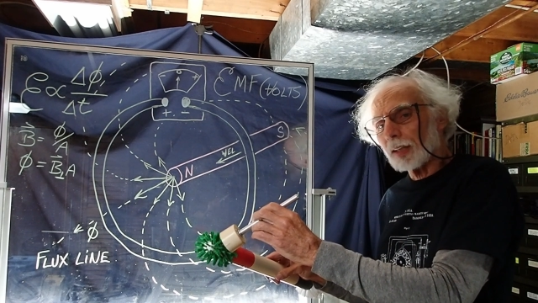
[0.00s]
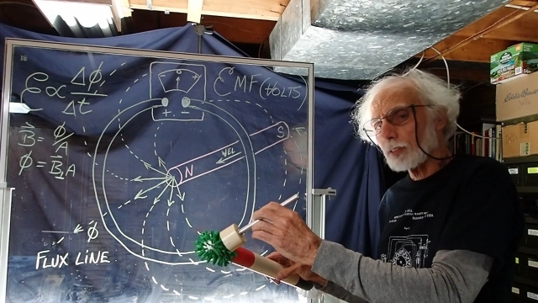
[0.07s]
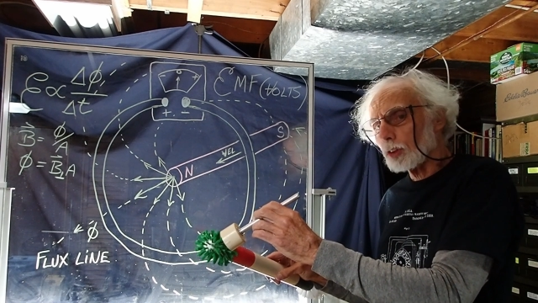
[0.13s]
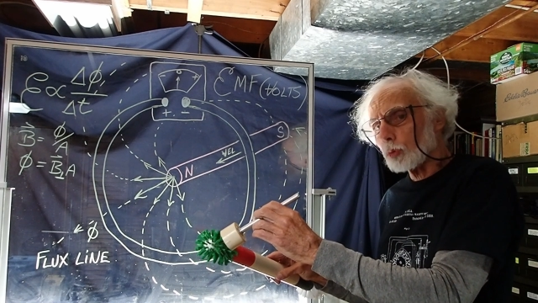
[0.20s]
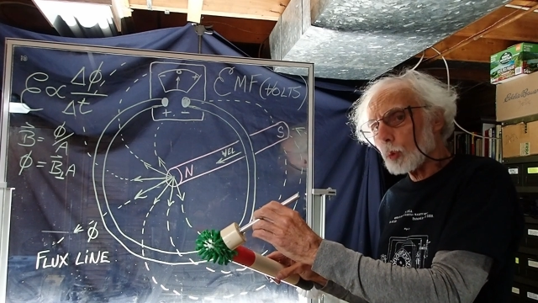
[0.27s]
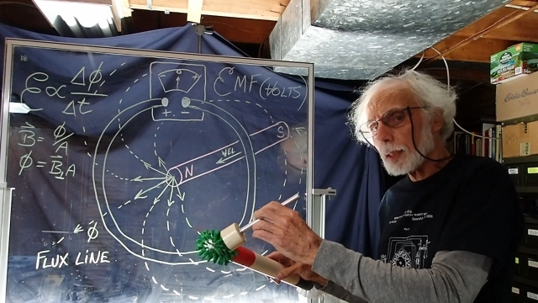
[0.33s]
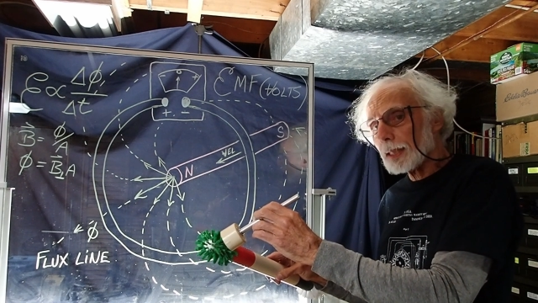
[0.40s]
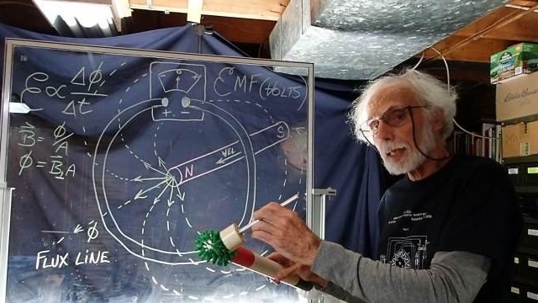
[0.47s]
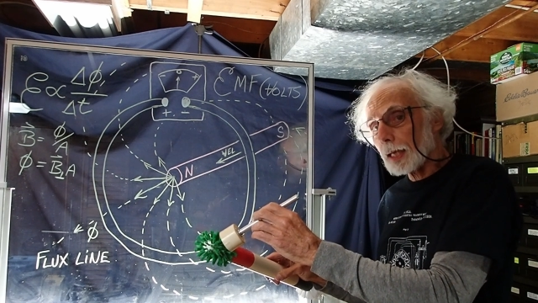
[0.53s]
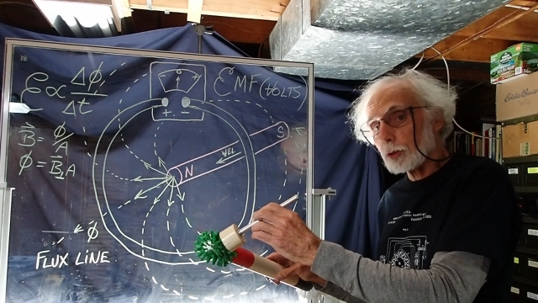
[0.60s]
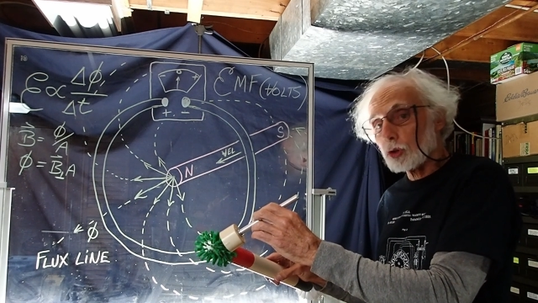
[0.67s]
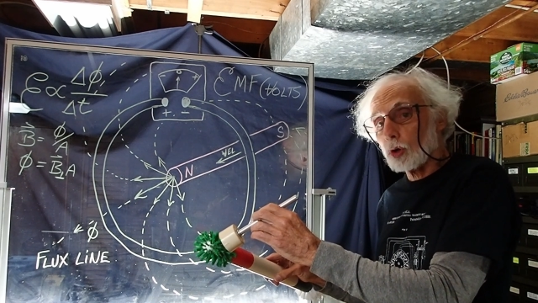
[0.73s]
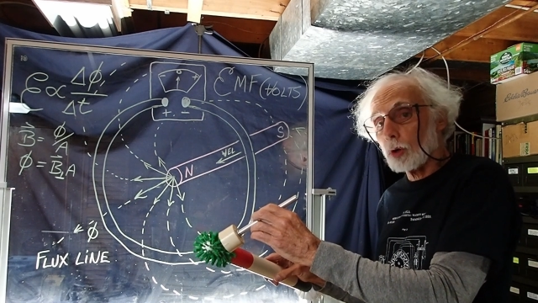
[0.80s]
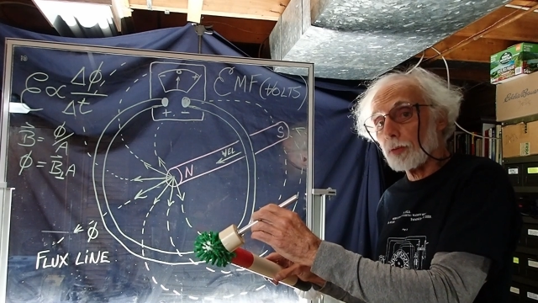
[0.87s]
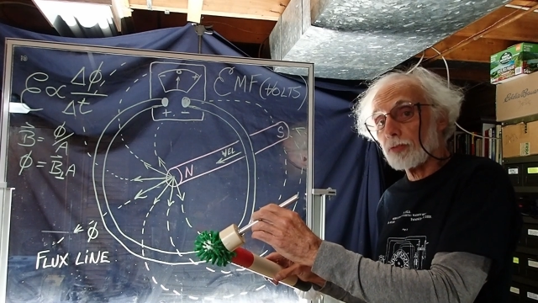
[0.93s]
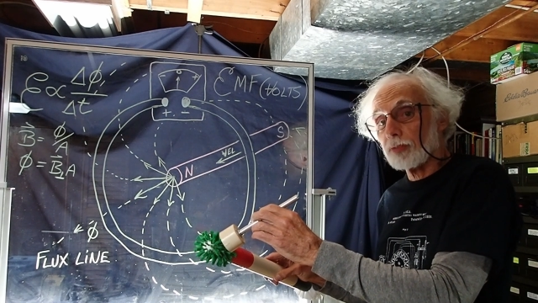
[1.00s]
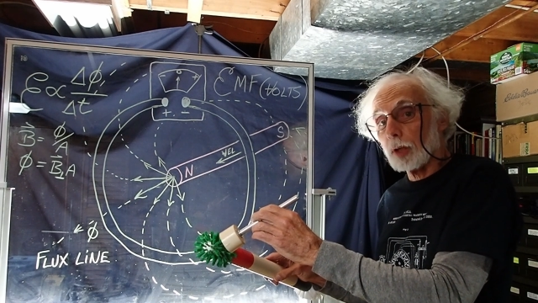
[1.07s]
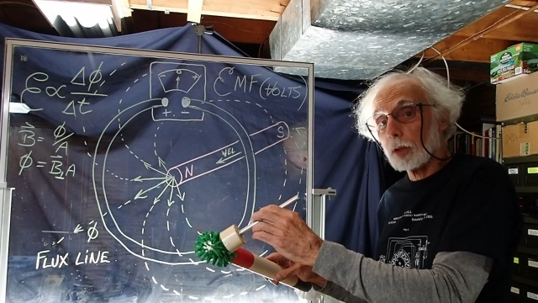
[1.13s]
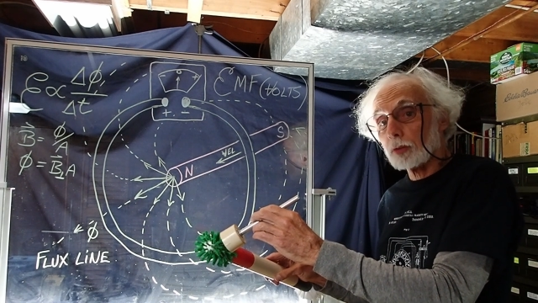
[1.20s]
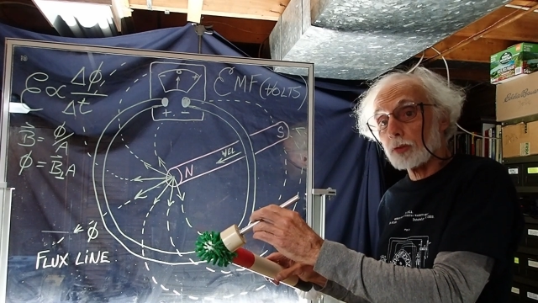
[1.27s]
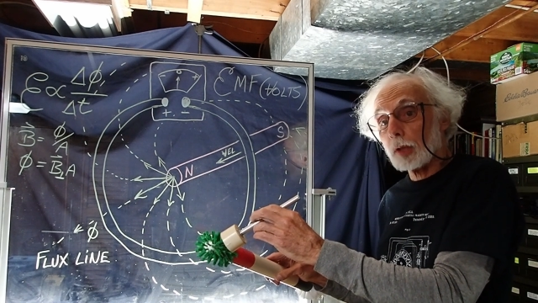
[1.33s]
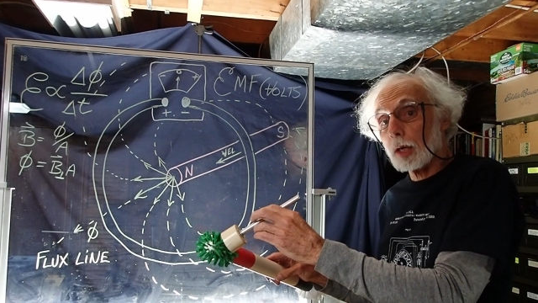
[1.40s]
did we catch all the
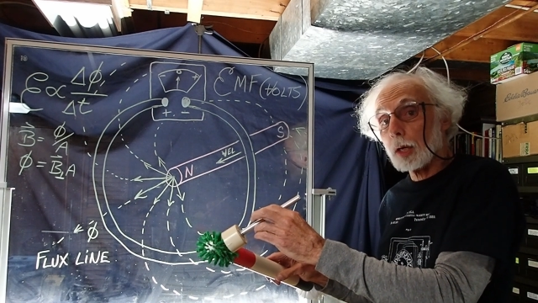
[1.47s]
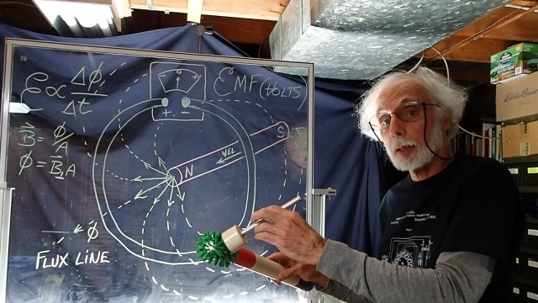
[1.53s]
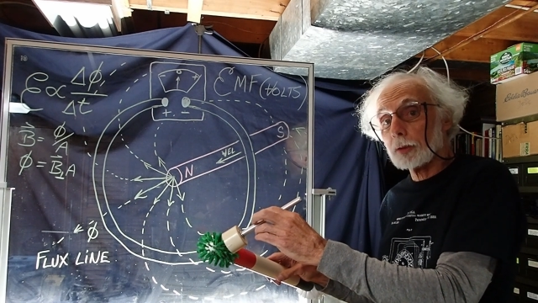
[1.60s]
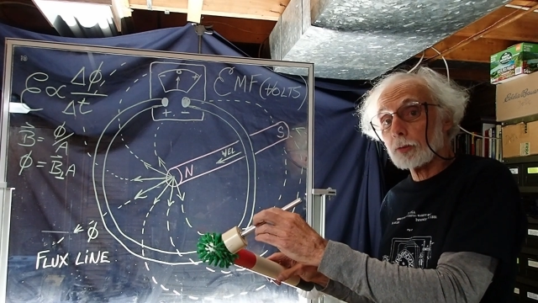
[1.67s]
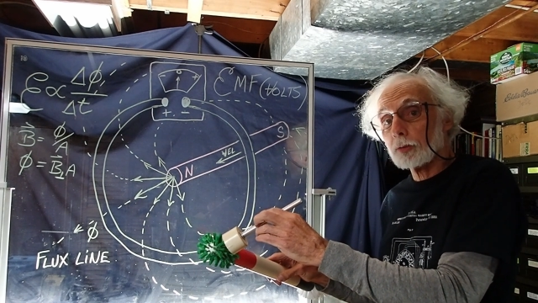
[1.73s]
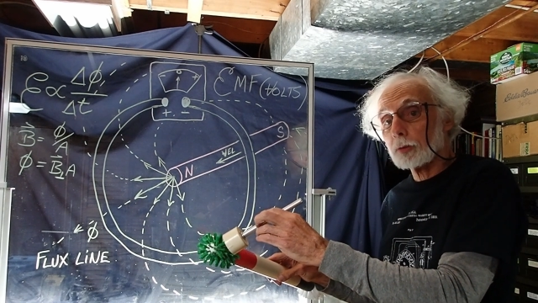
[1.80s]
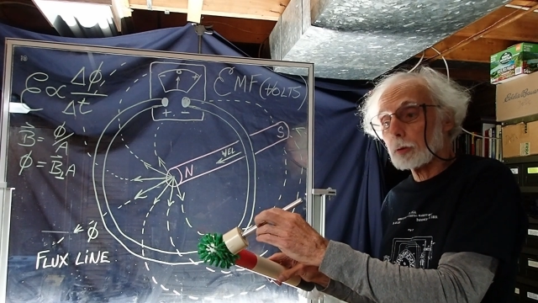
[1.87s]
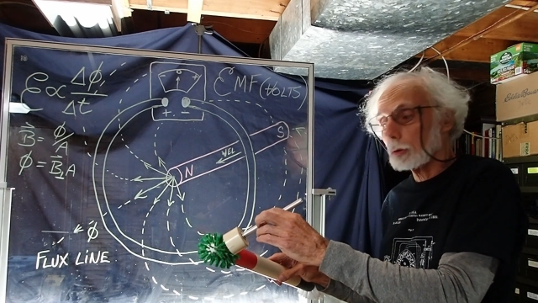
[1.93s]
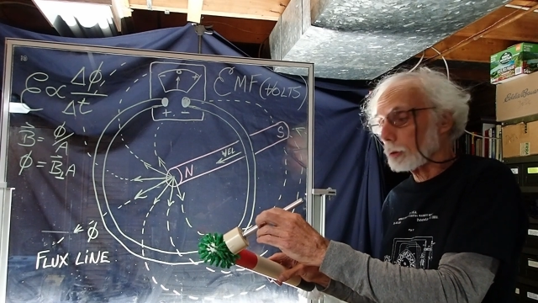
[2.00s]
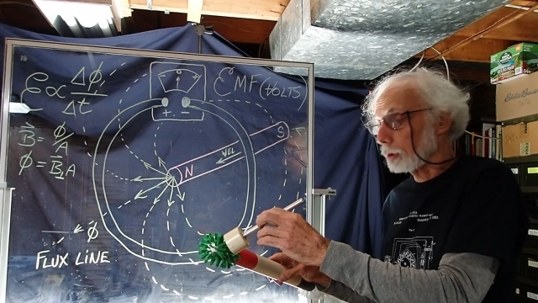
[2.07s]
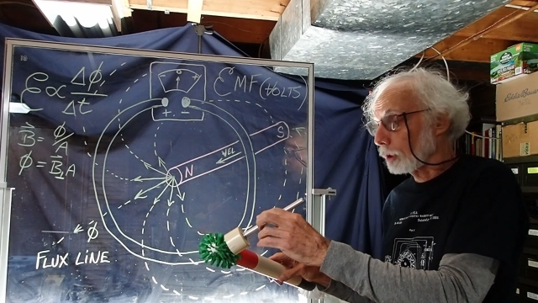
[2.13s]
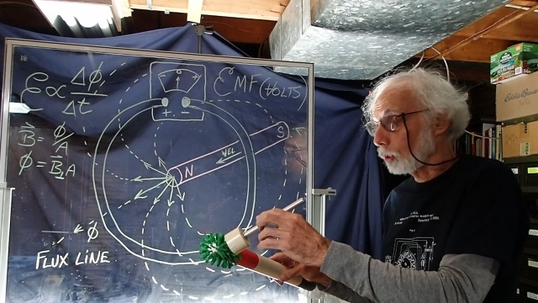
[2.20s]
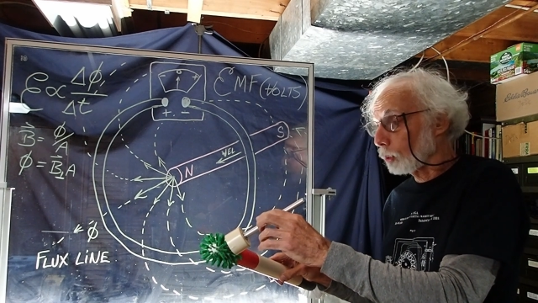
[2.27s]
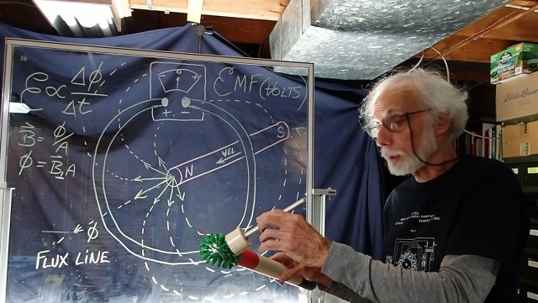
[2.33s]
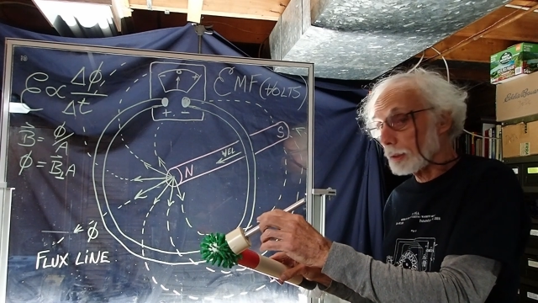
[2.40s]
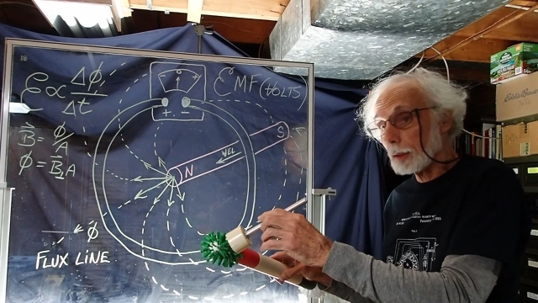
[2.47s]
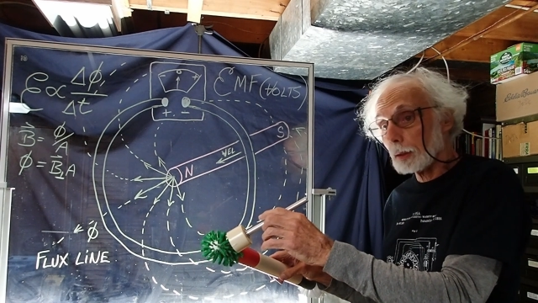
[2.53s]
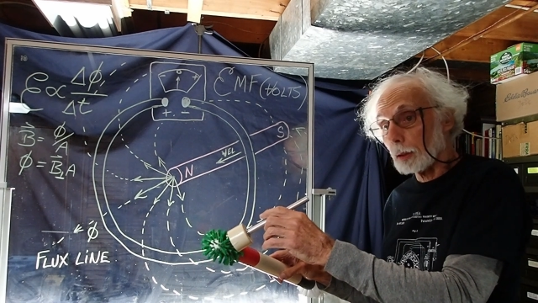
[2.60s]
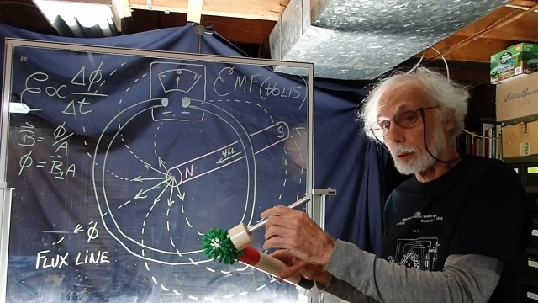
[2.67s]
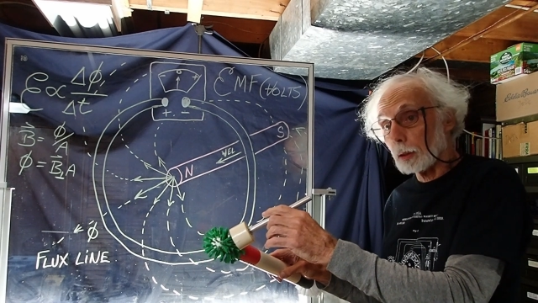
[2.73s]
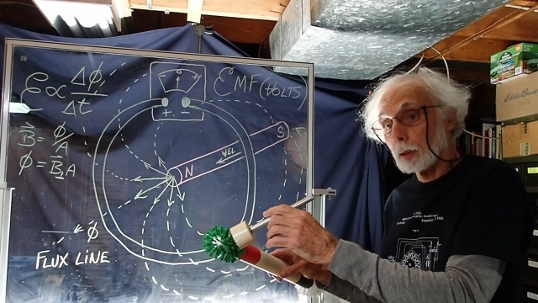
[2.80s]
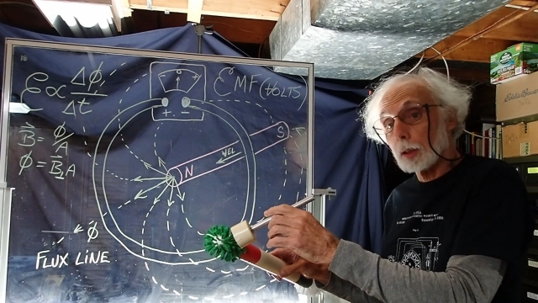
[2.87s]
flux lines? No, we
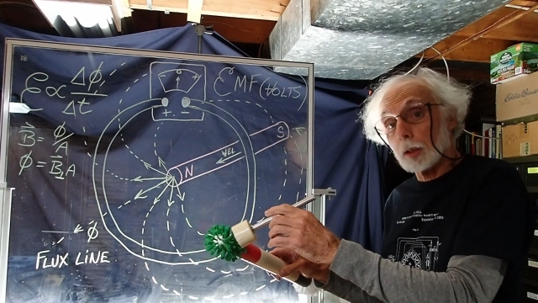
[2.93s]
didn't.